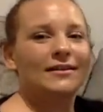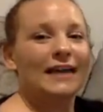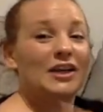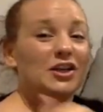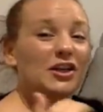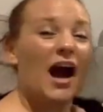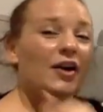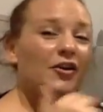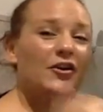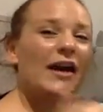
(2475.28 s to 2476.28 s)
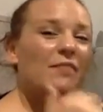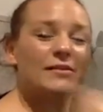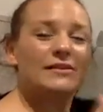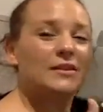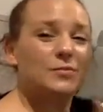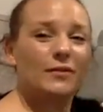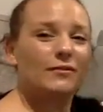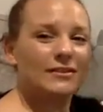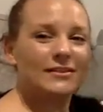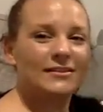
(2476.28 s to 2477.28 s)
And you can't create business
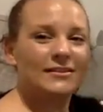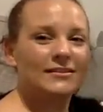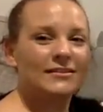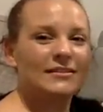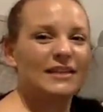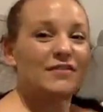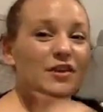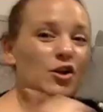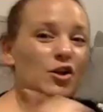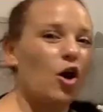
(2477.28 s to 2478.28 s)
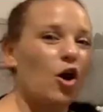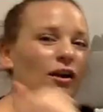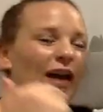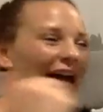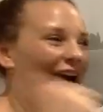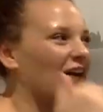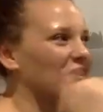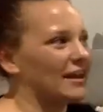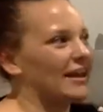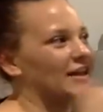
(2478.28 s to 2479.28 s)
builders if you're not out
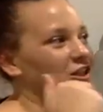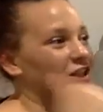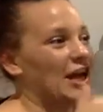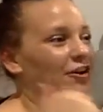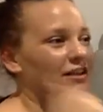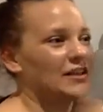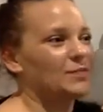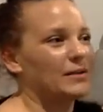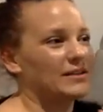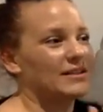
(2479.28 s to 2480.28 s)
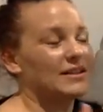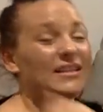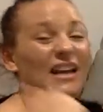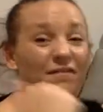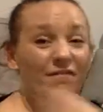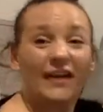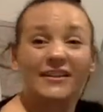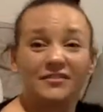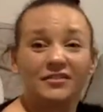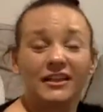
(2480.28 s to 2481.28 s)
there sharing this business
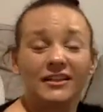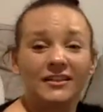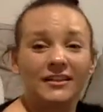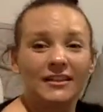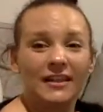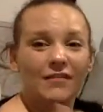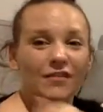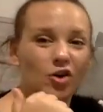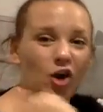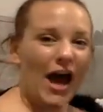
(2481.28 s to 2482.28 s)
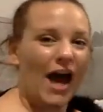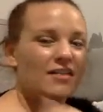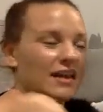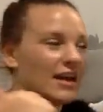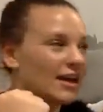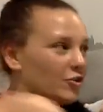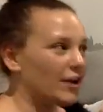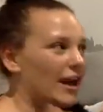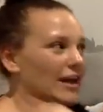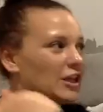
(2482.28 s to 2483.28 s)
effectively. If you're not out there
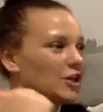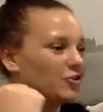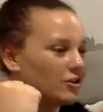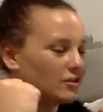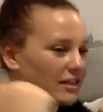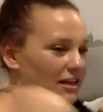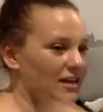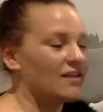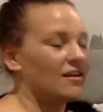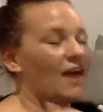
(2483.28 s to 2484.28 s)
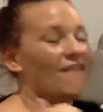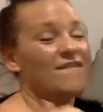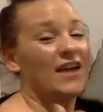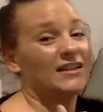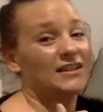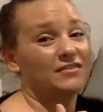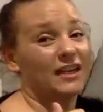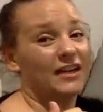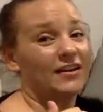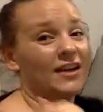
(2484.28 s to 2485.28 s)
creating curiosity
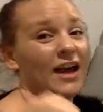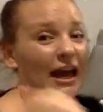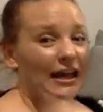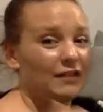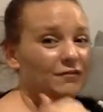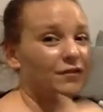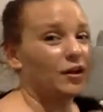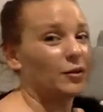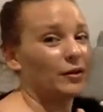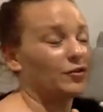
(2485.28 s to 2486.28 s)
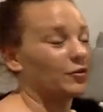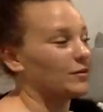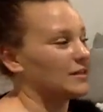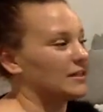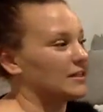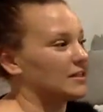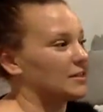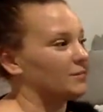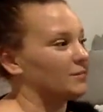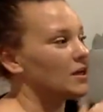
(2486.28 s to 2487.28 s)
effectively and then following through with the
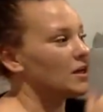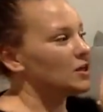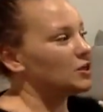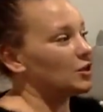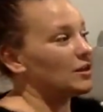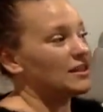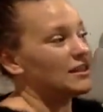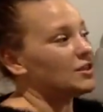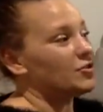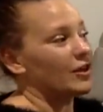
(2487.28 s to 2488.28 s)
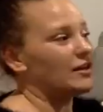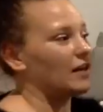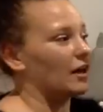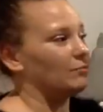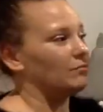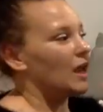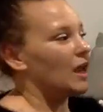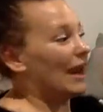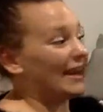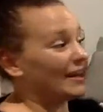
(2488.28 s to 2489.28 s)
system. So this is 3 Club.
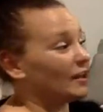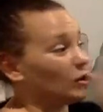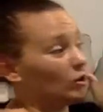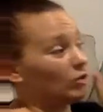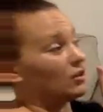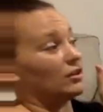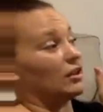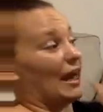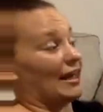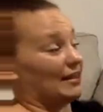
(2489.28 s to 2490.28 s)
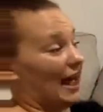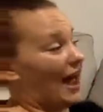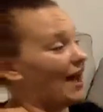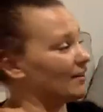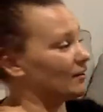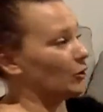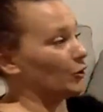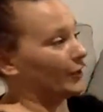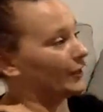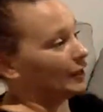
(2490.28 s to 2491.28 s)
It can look like that,
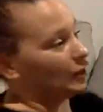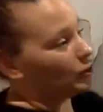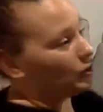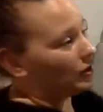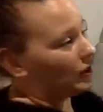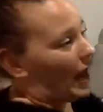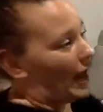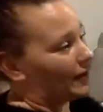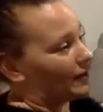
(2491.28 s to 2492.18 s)
or it can look like